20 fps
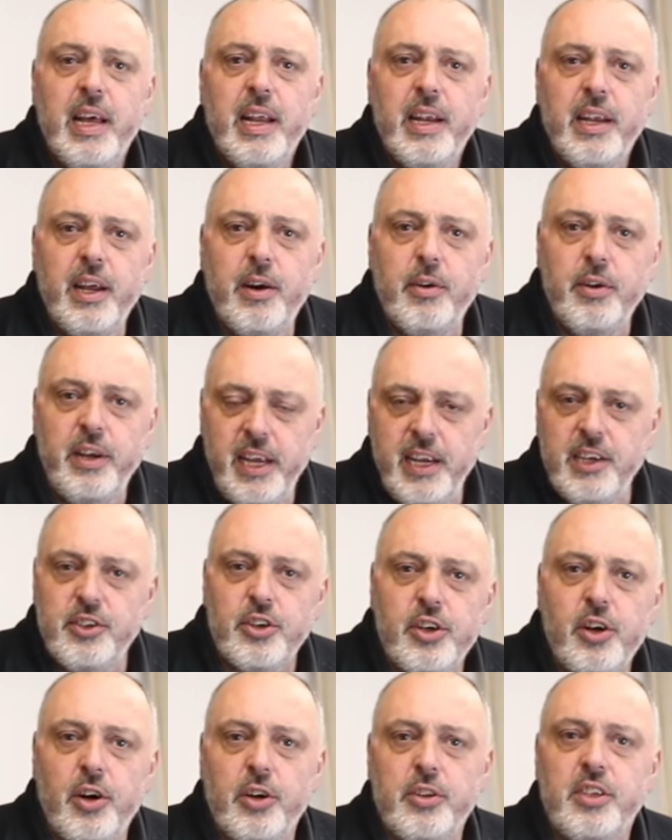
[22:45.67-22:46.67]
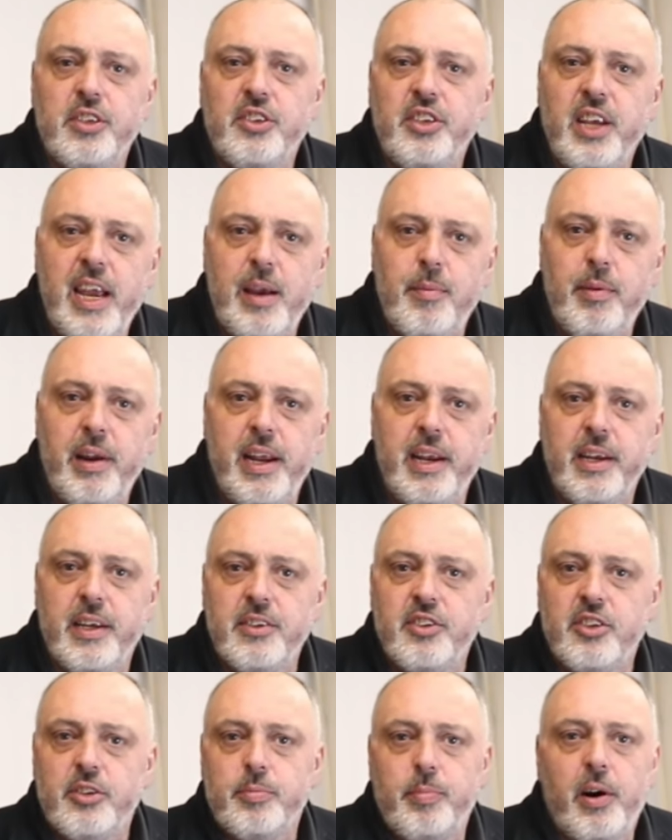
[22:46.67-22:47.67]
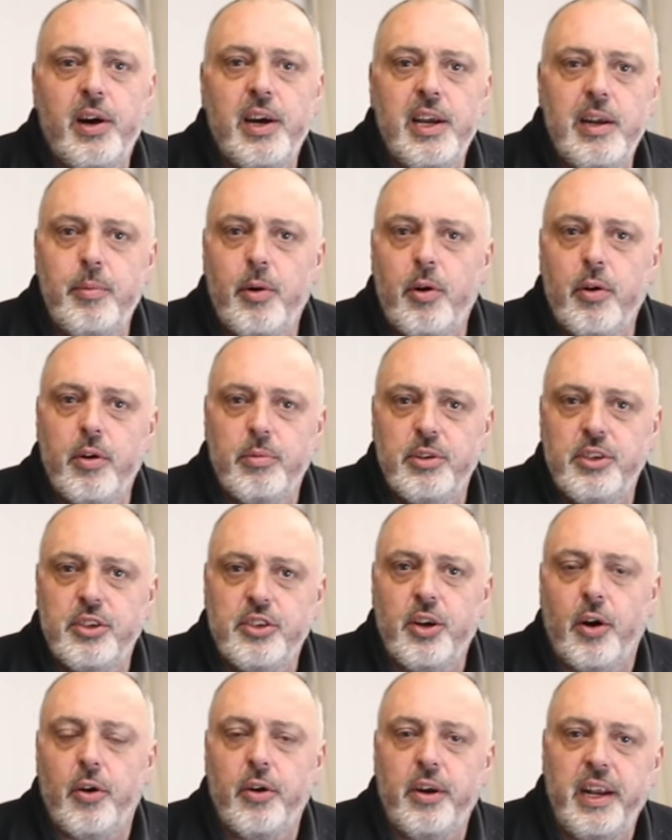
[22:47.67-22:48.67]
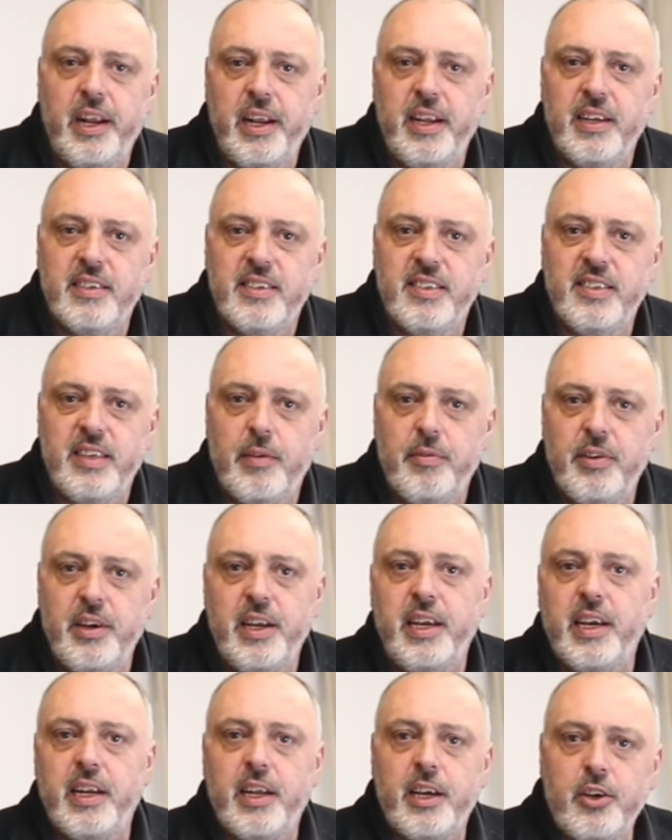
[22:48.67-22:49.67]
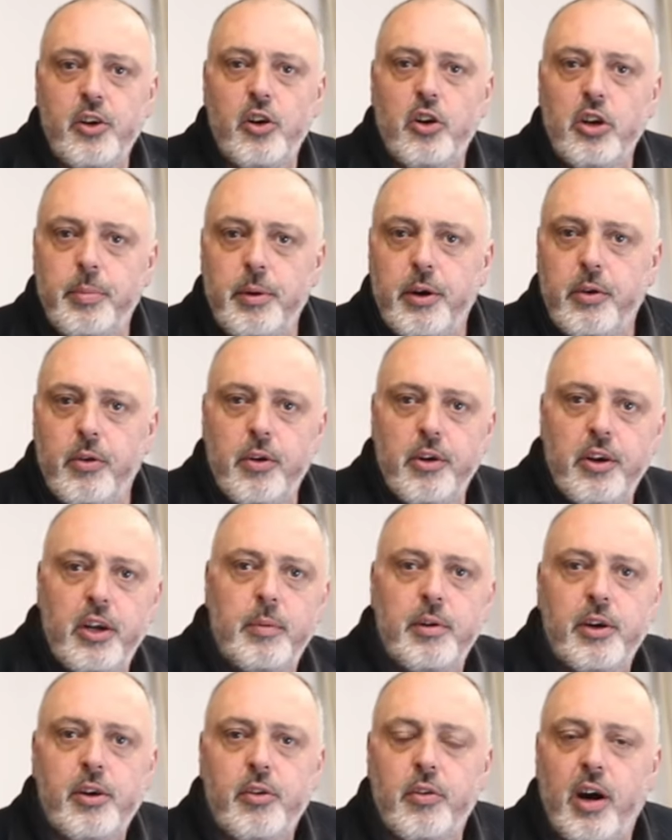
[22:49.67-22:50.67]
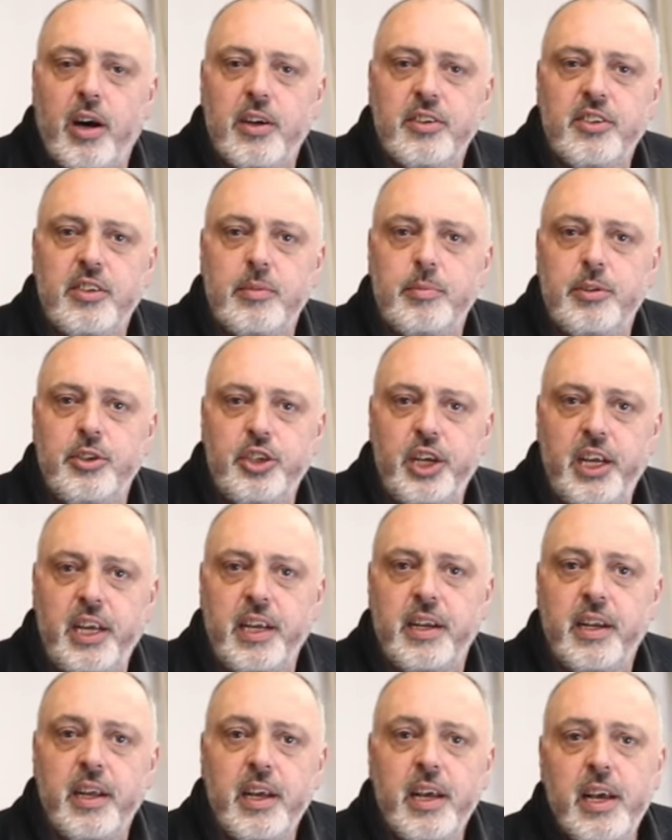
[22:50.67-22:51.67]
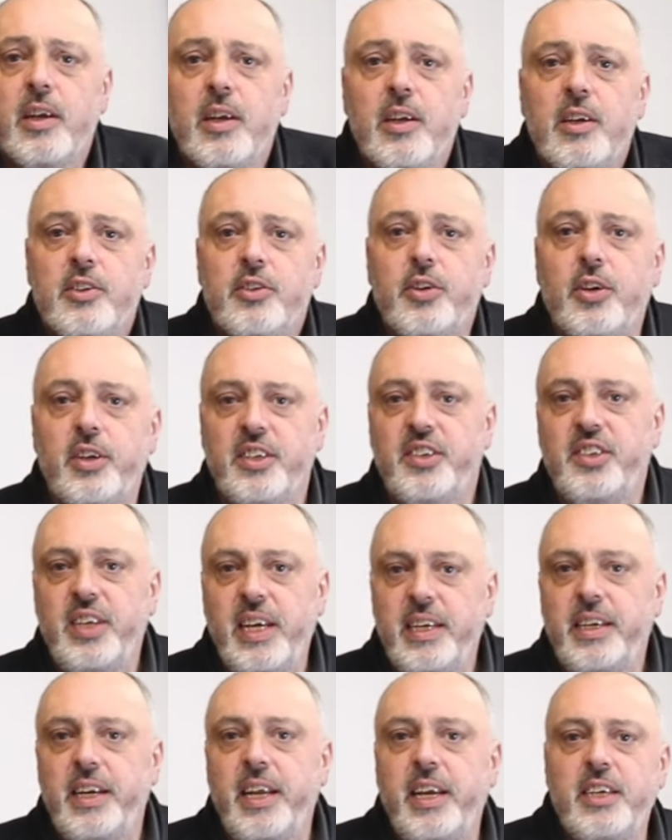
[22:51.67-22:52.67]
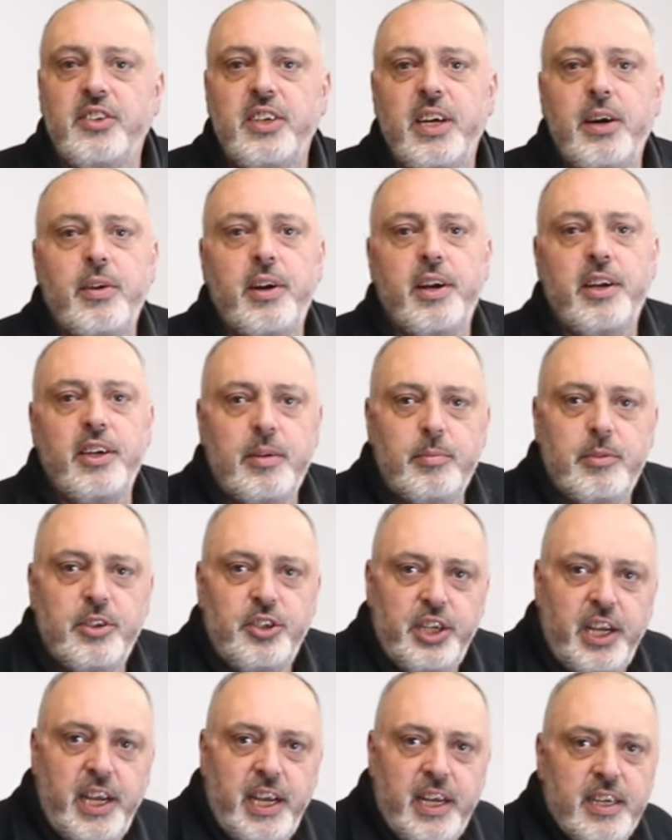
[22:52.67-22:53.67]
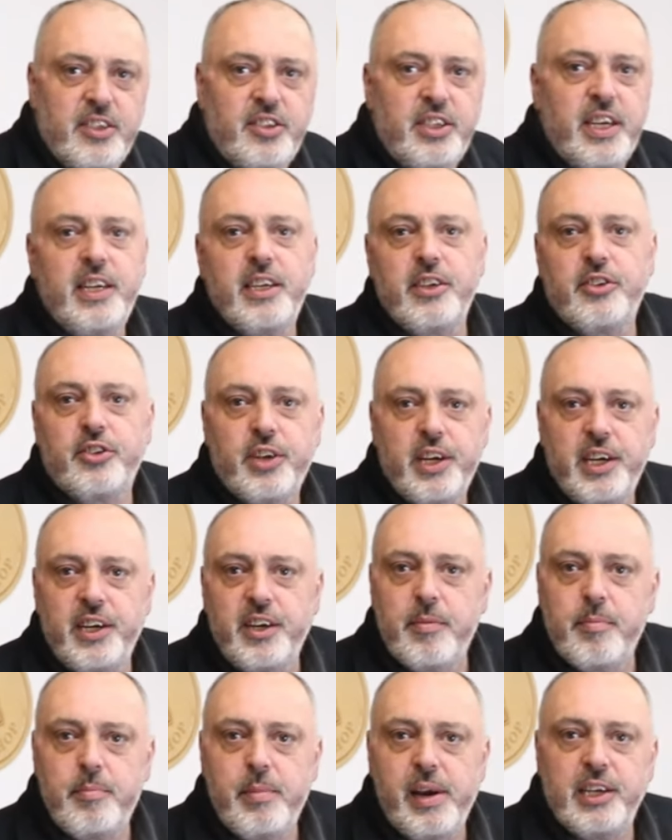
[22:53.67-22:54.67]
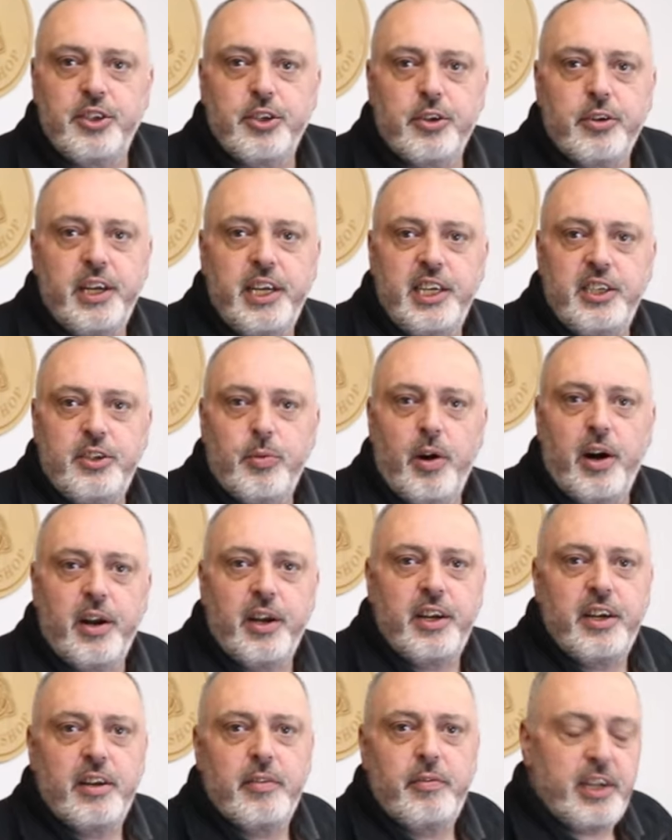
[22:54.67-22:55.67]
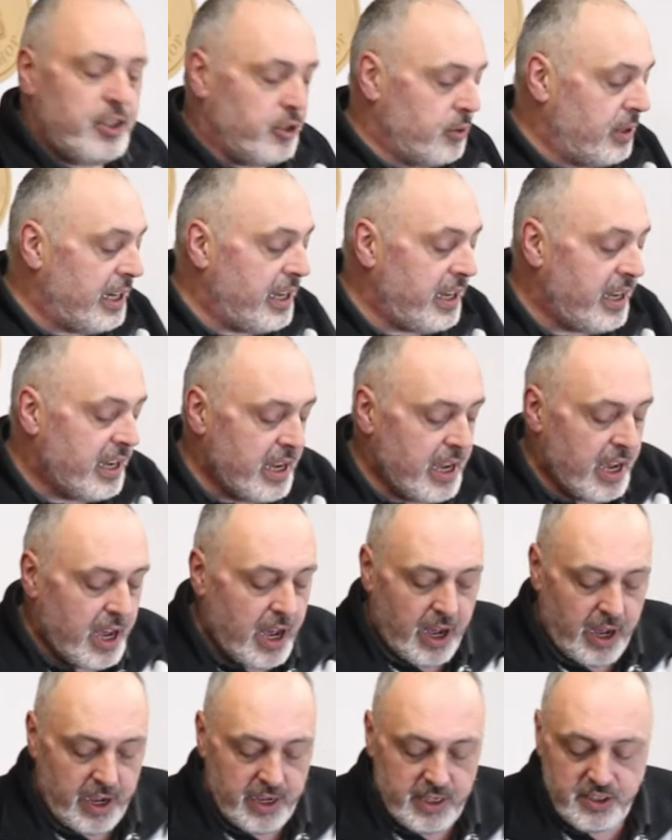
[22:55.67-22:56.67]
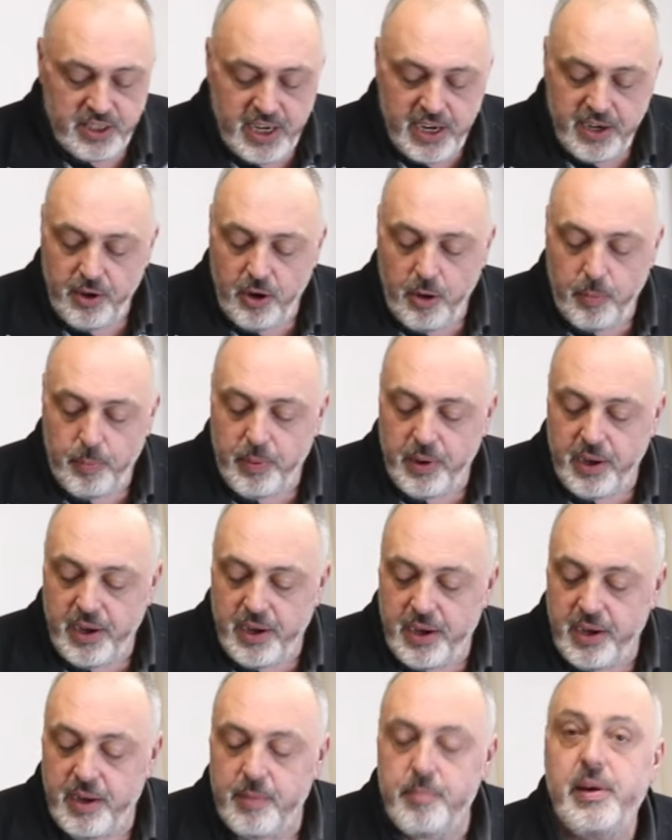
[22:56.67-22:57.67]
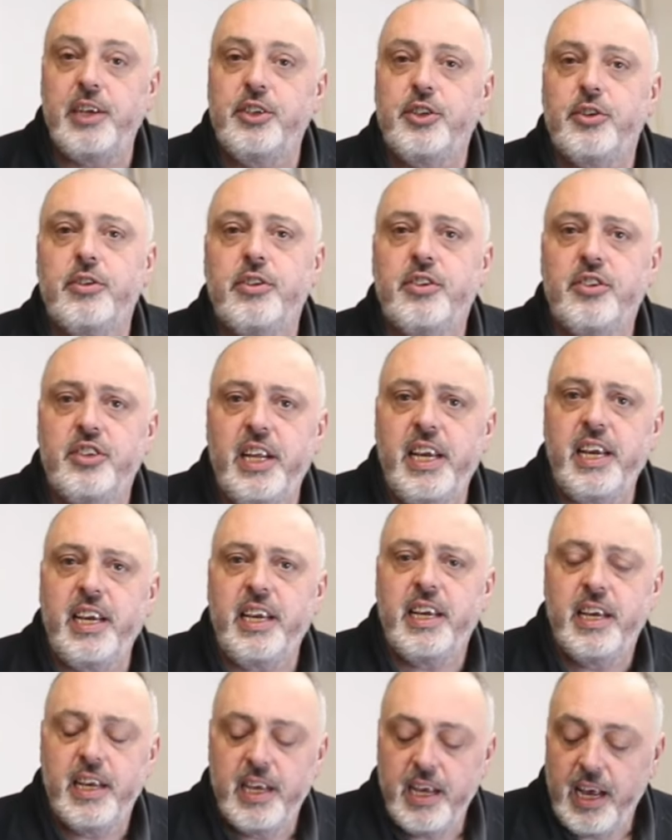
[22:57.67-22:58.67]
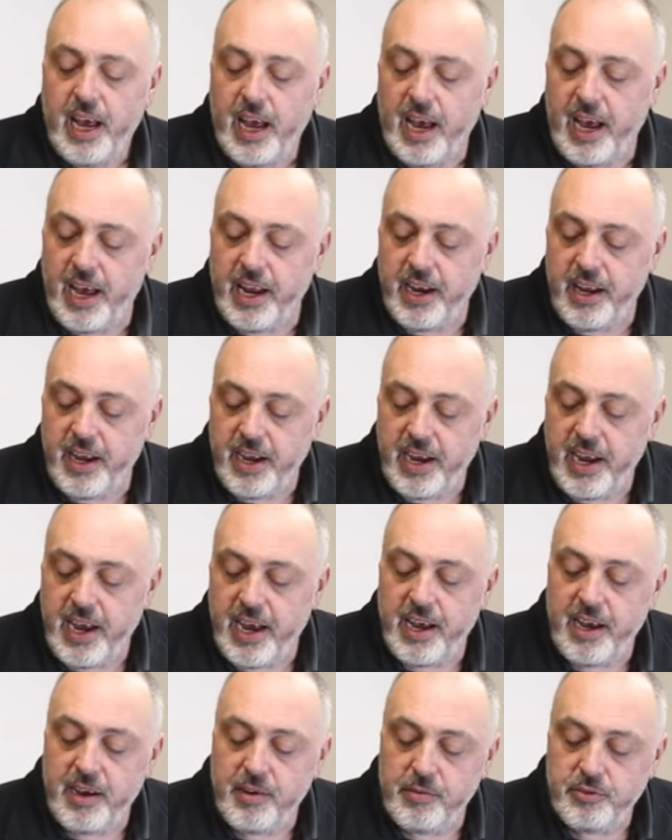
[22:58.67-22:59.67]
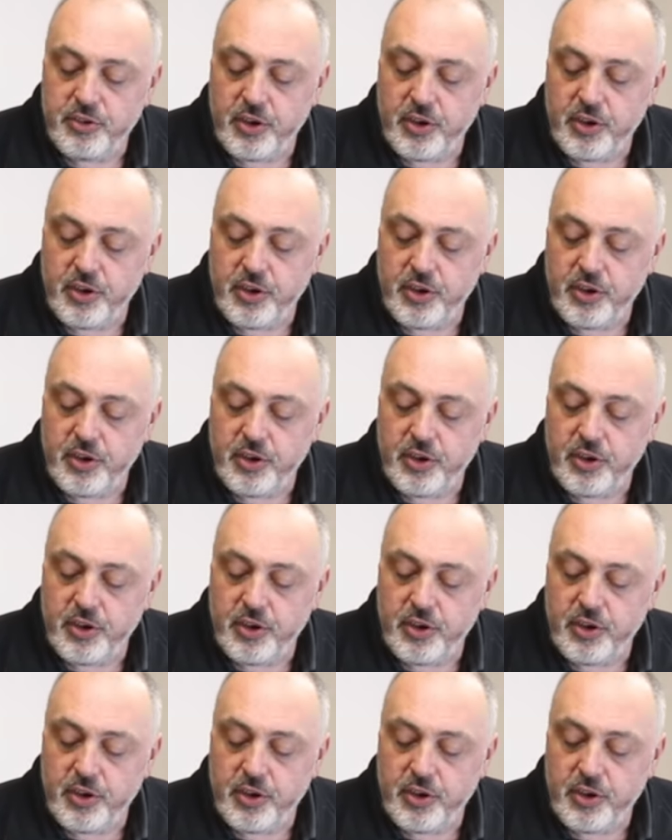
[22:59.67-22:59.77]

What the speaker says: Now these are cut the same length as the spoil board, which is 1370, and I'm going to be running them across the machine. So to set these out on the machine, instead of trying to measure each one individually, I set up a measuring stick, and I have